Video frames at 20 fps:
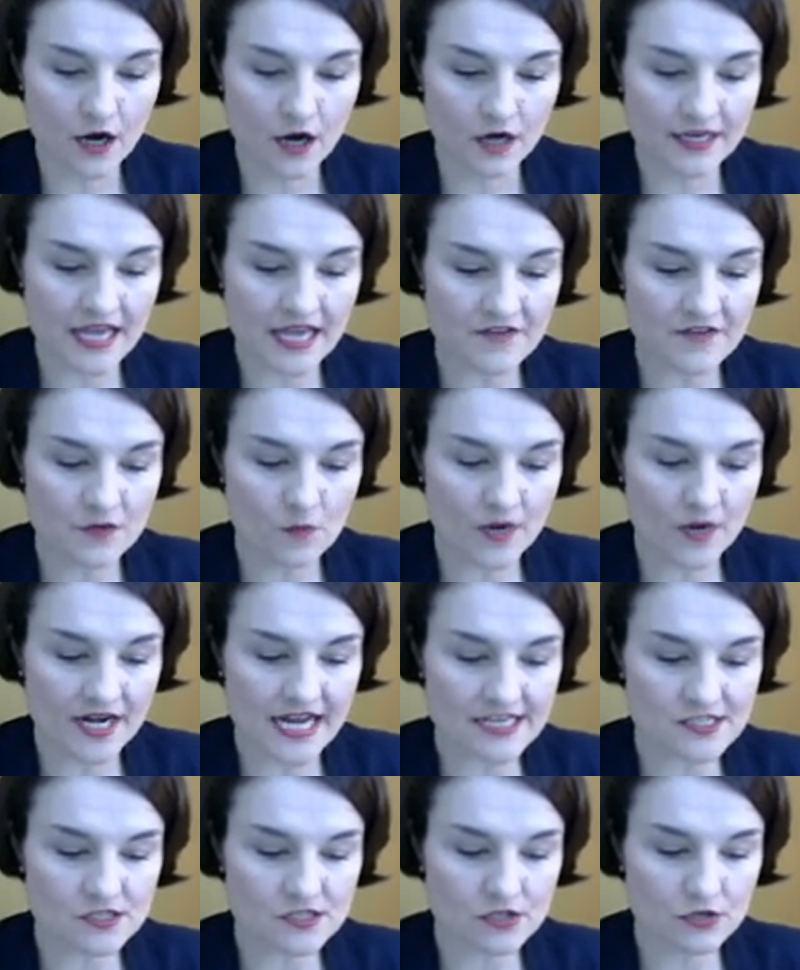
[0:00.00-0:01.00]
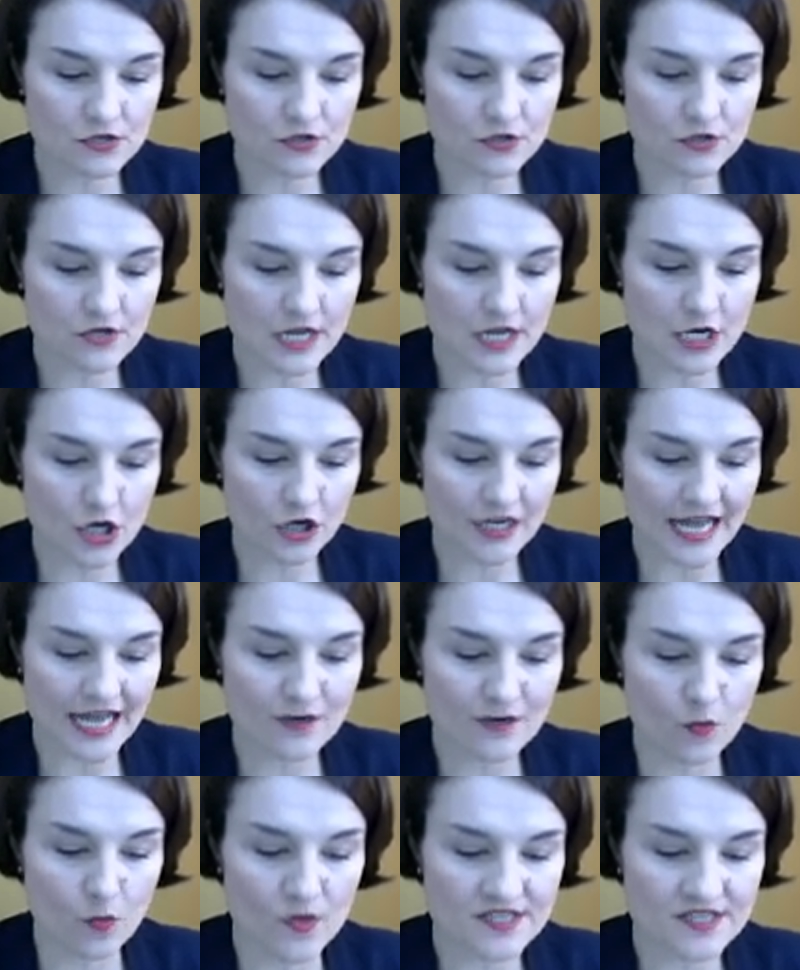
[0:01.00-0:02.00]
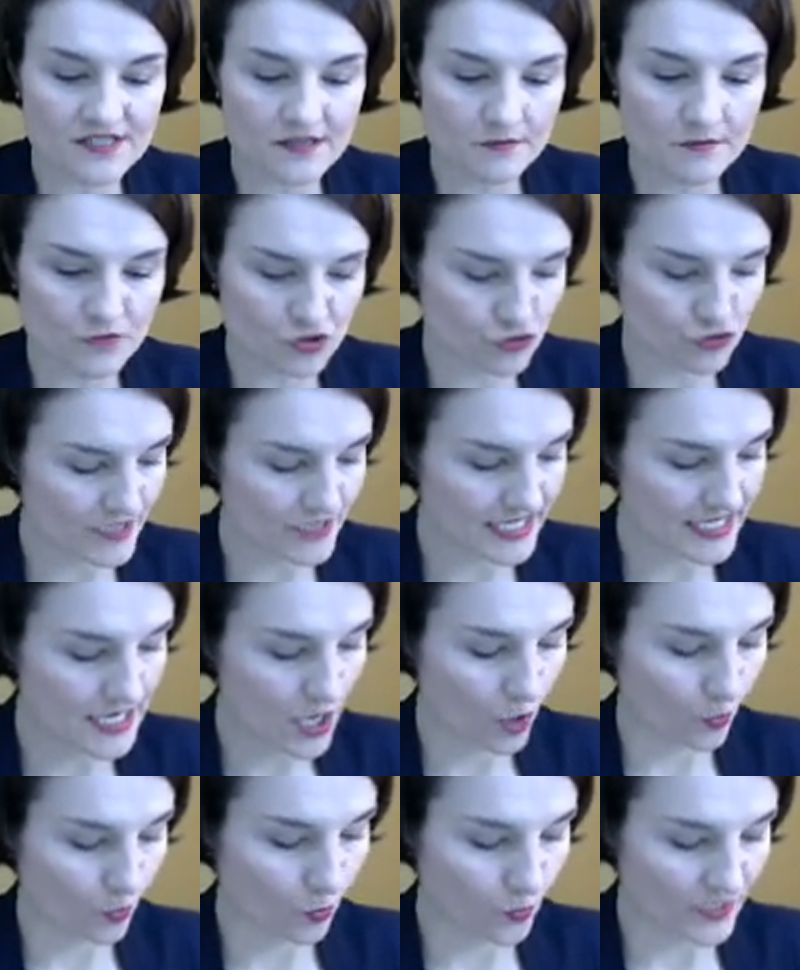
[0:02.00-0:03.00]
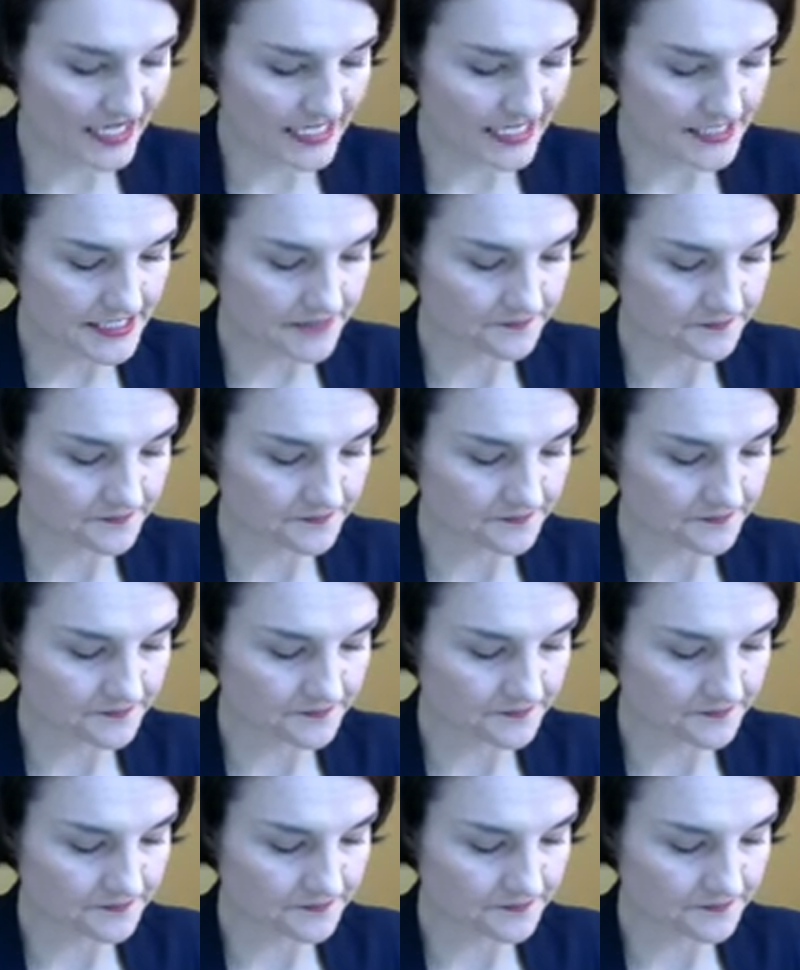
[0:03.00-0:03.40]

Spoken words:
Kevin wanted us to look at wisdom tree weed.